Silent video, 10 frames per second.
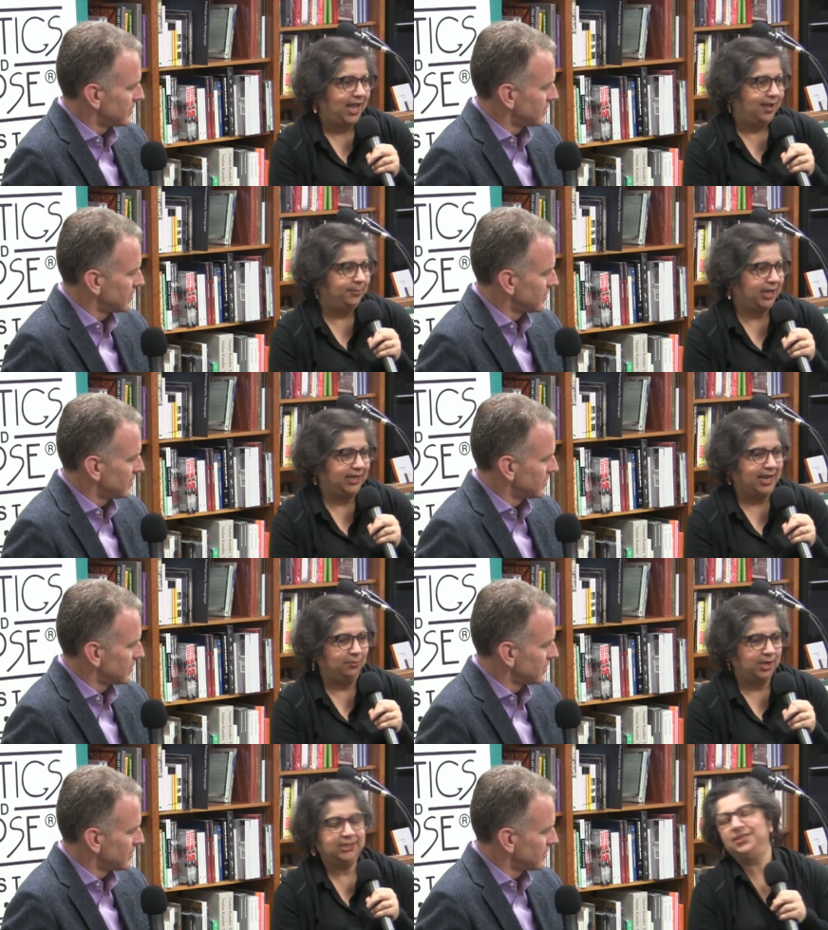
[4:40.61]
Speaker 1: But I
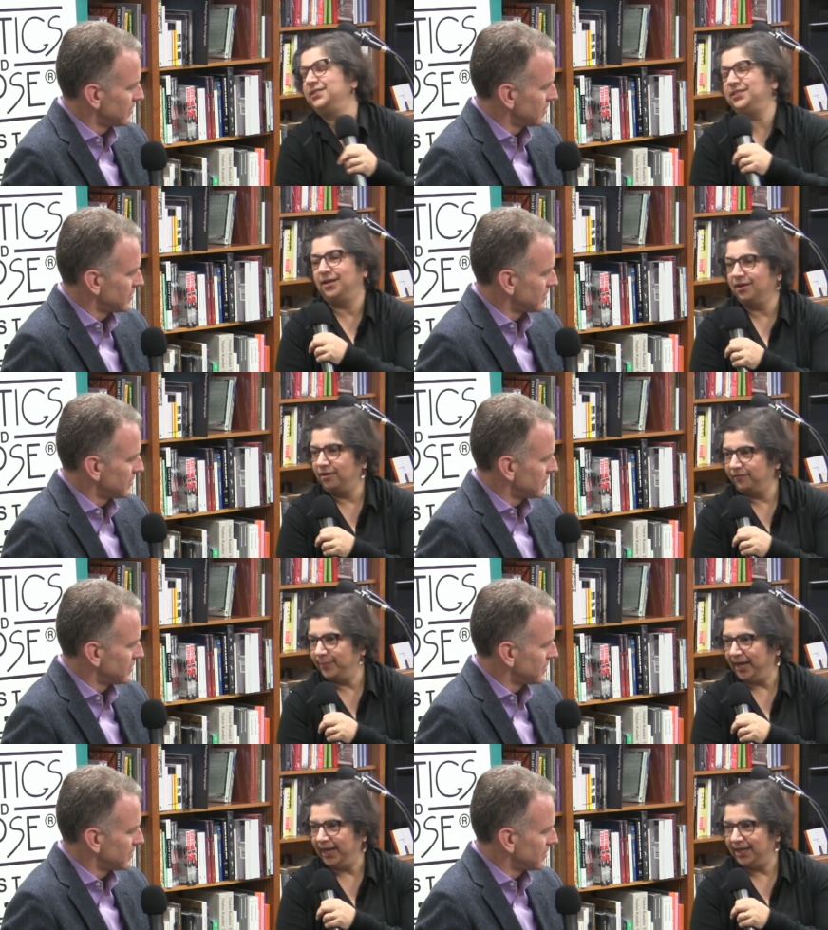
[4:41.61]
wanted to start off
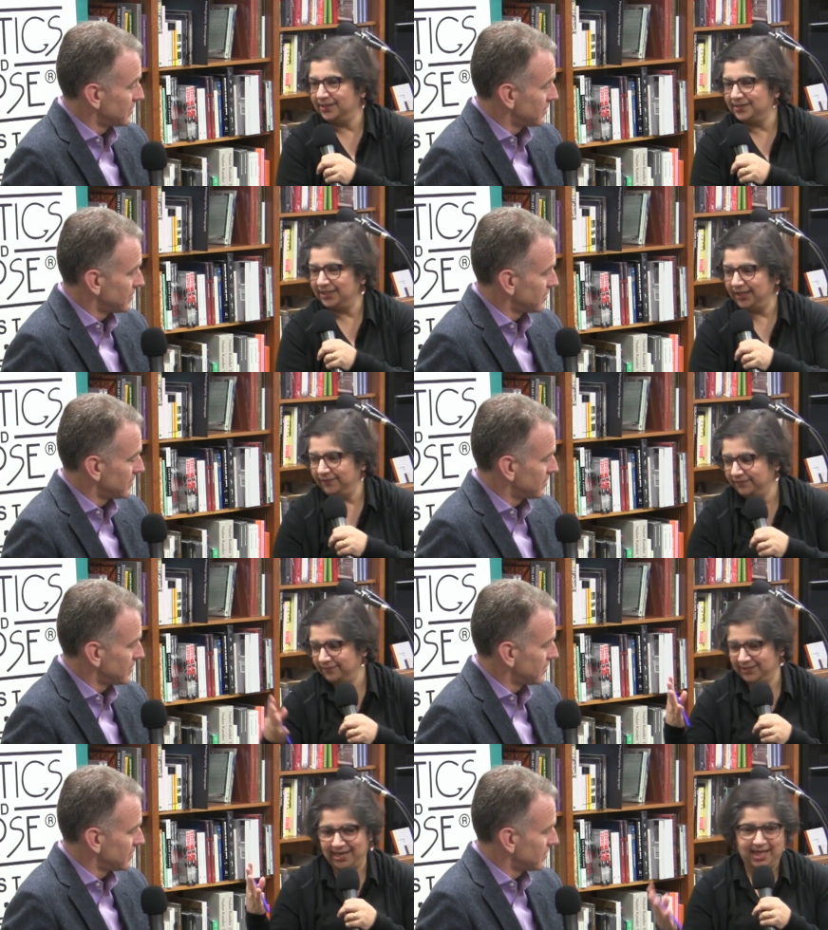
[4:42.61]
by, Steve,
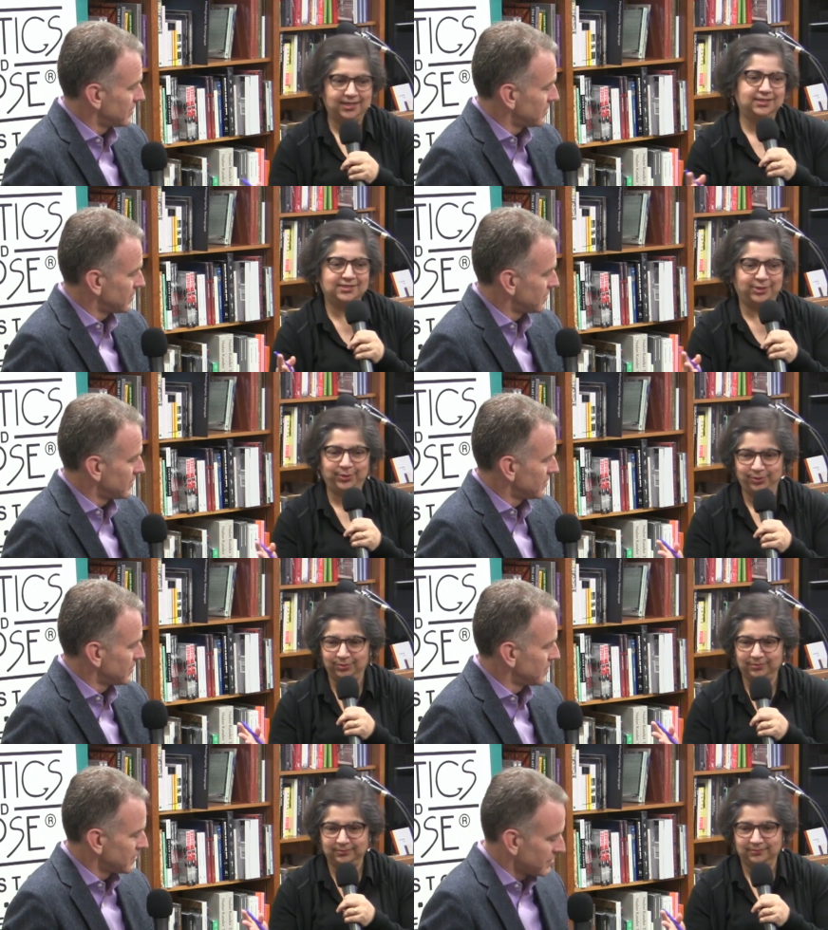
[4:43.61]
tell us
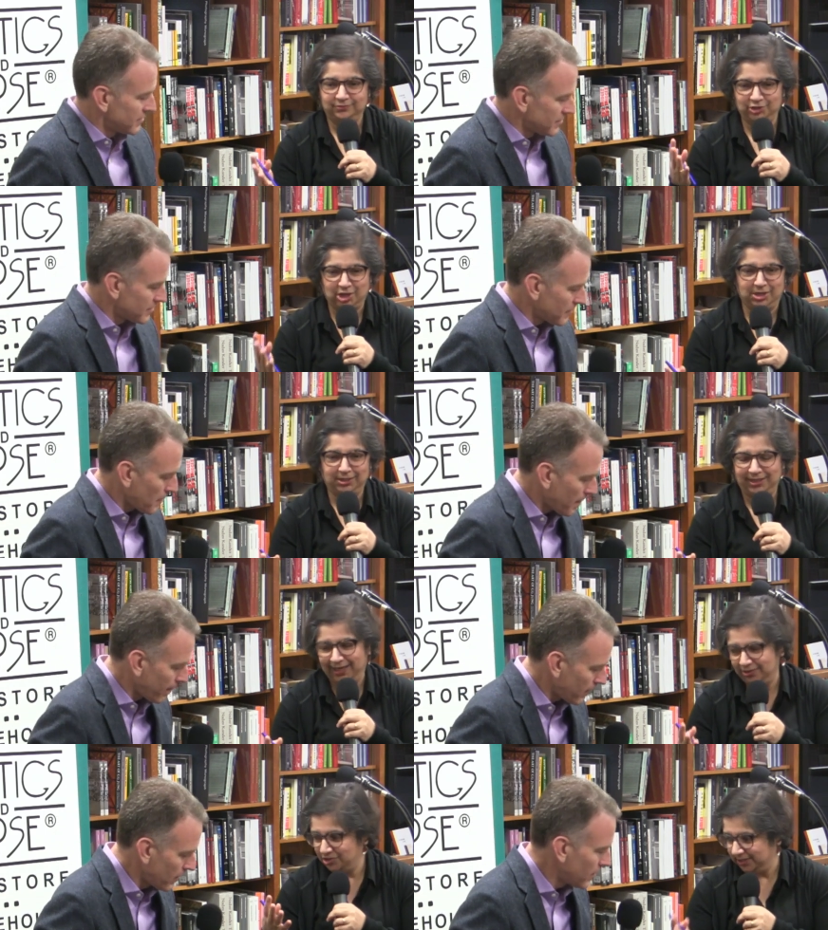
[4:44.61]
who John
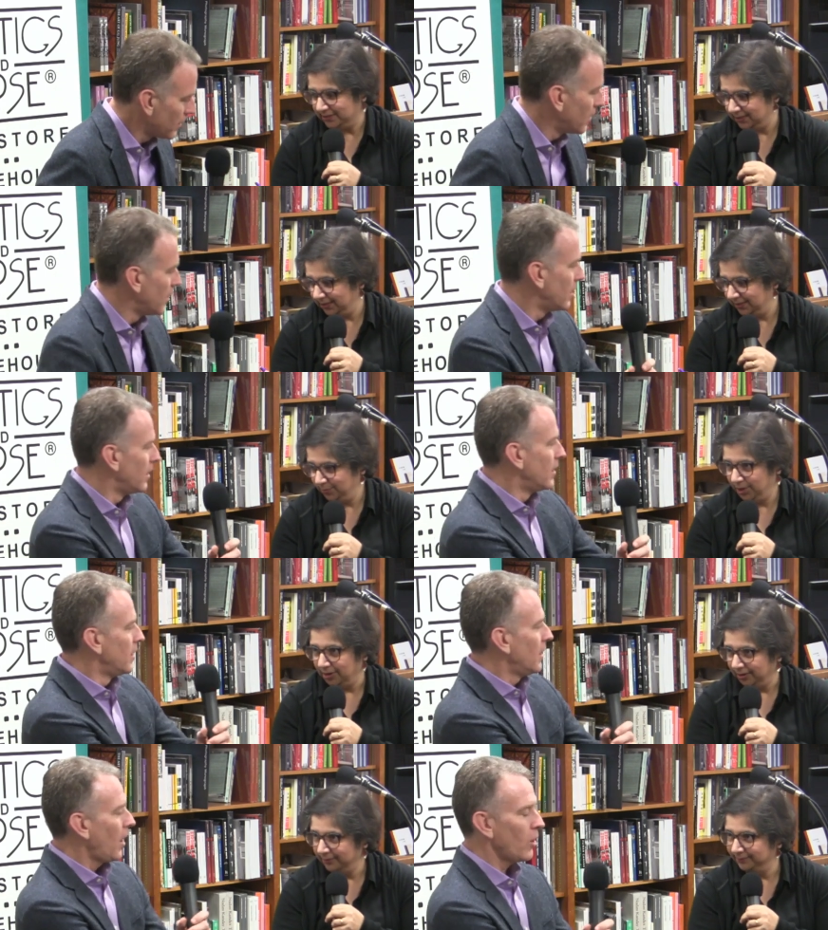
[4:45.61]
and Jessie
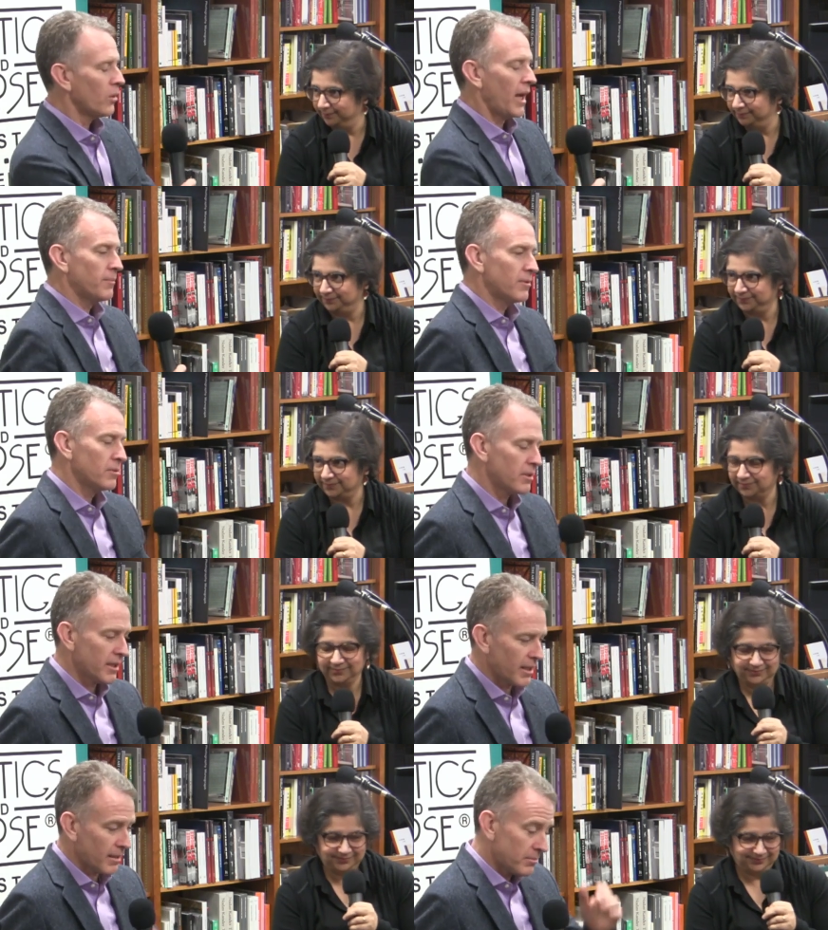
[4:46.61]
were.
Speaker 2: Oh,
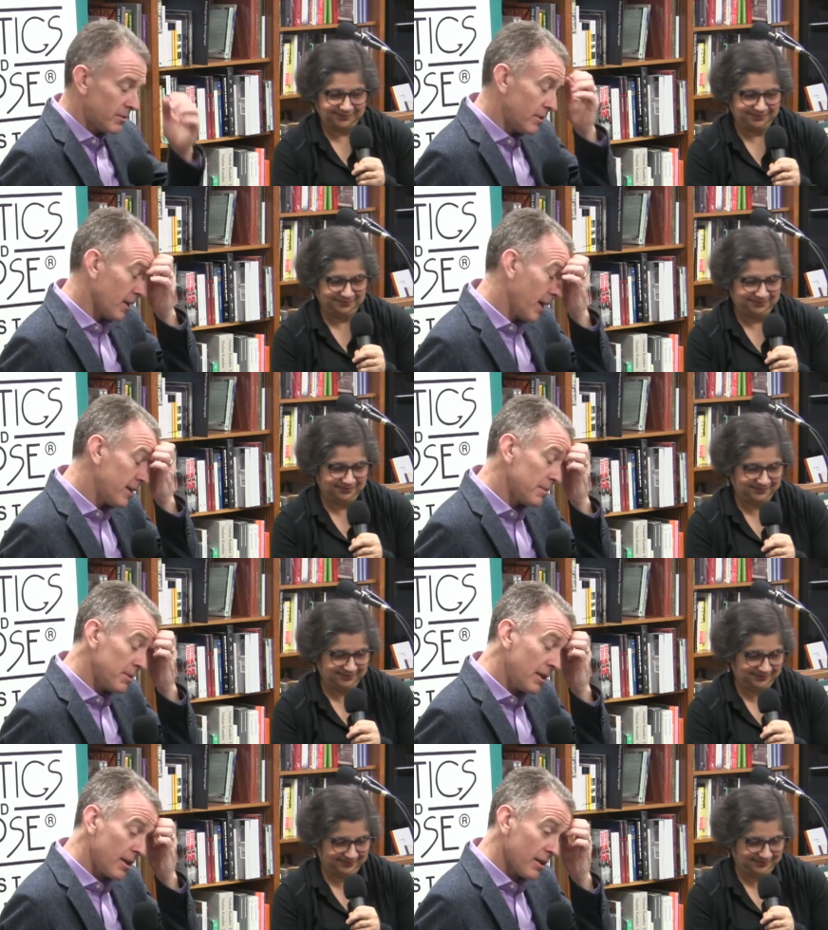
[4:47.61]
absolutely. And I'm delighted to
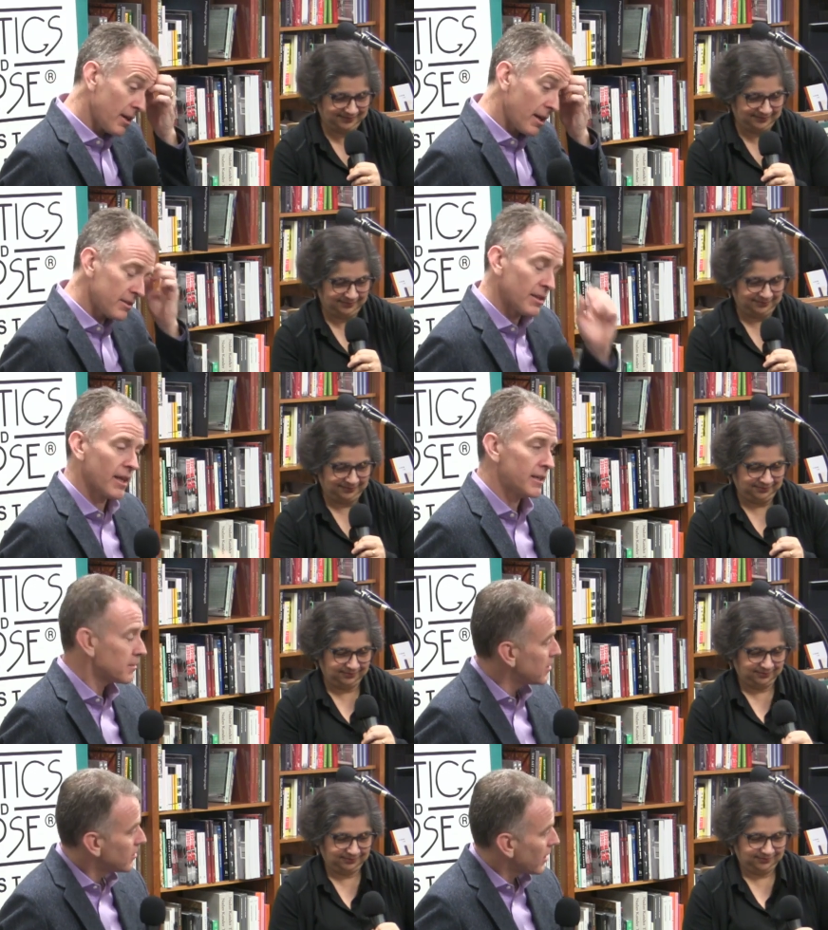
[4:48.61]
be here and delighted
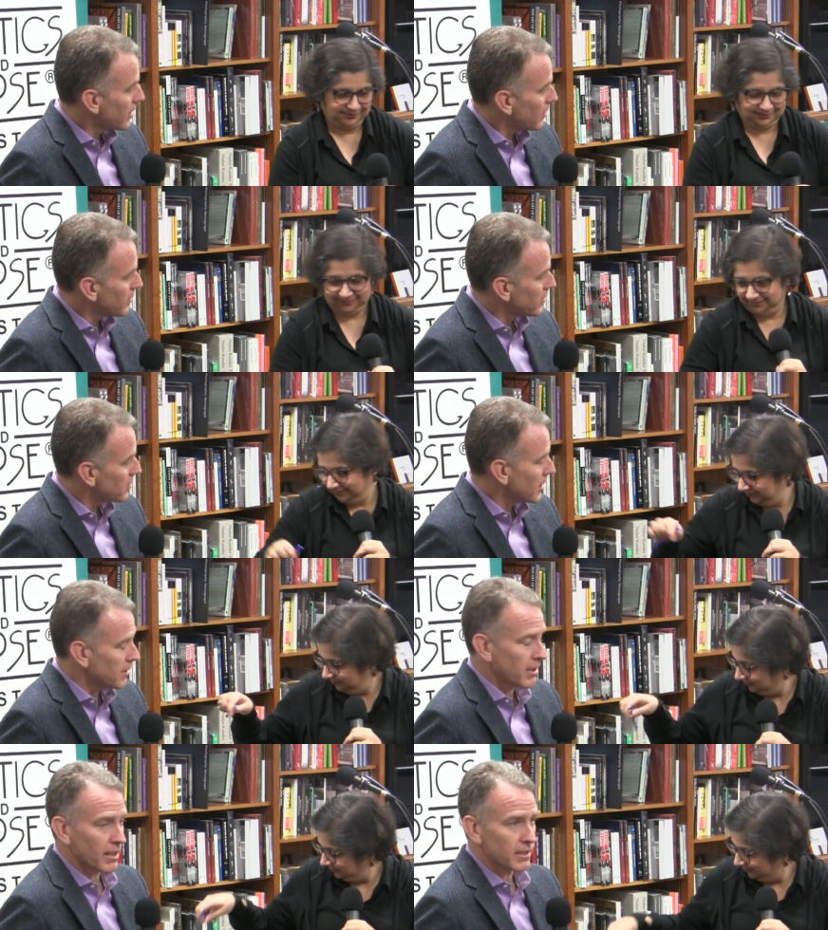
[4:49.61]
to be talking with you
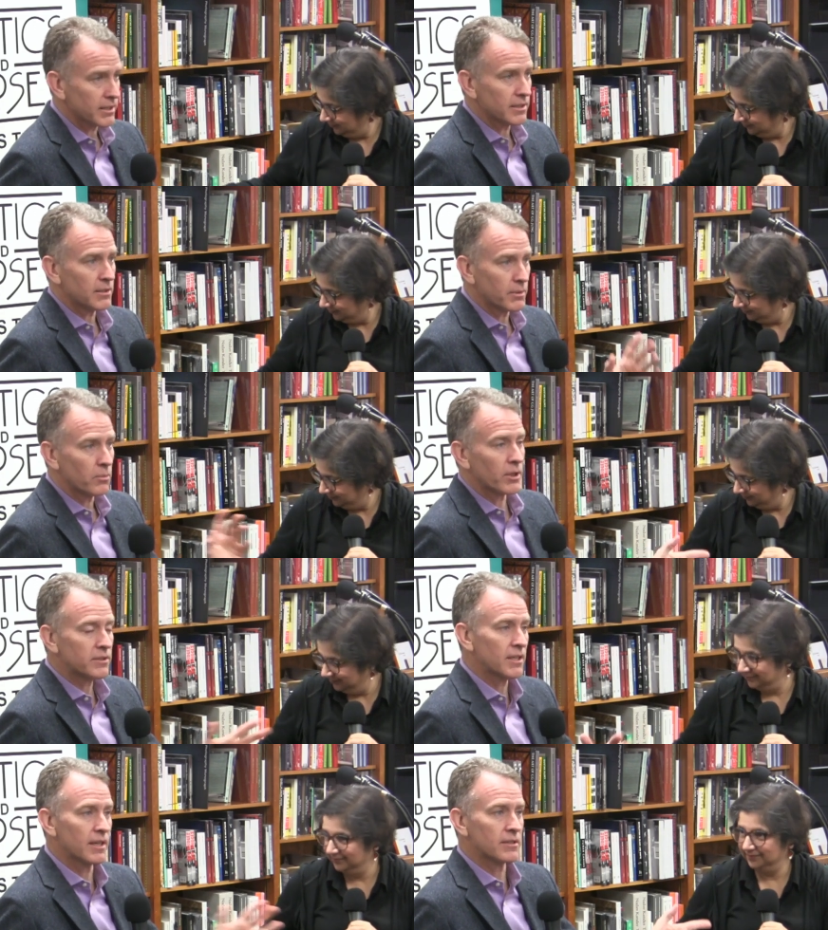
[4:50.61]
again, Madhulika. We
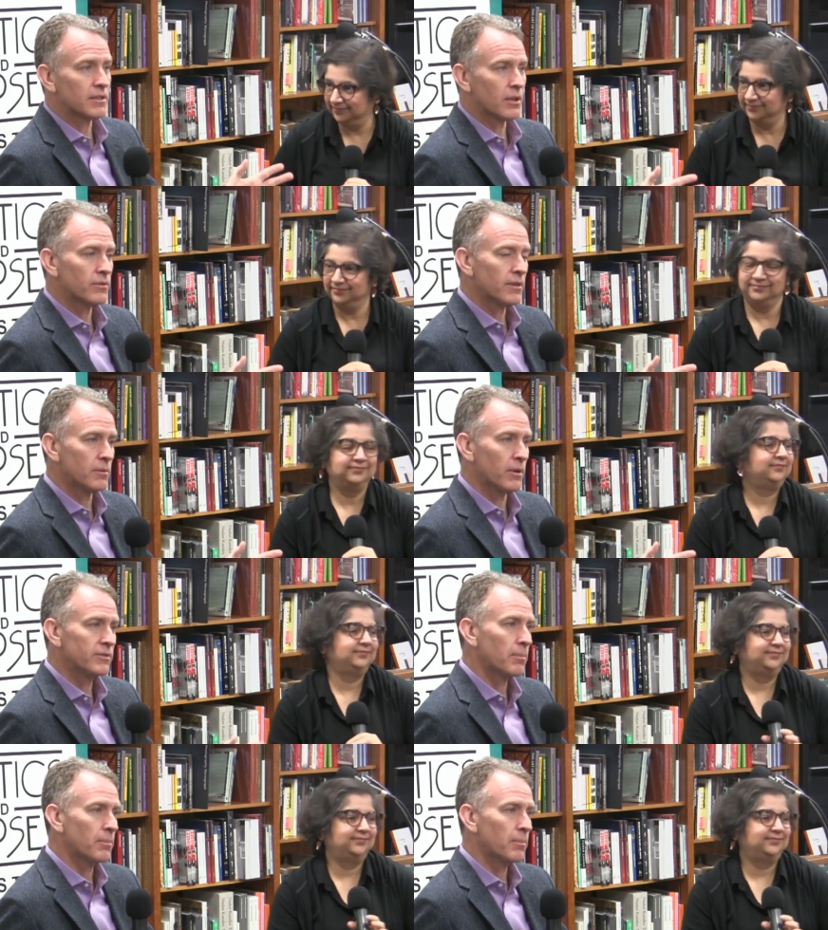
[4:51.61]
worked together closely once